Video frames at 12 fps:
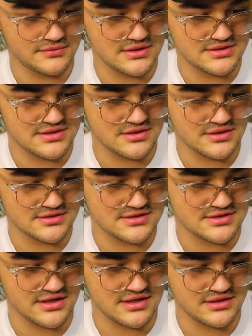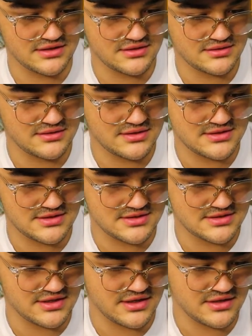Is it all stuck? Is it
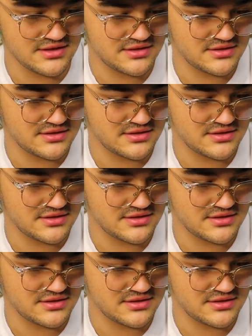stuck?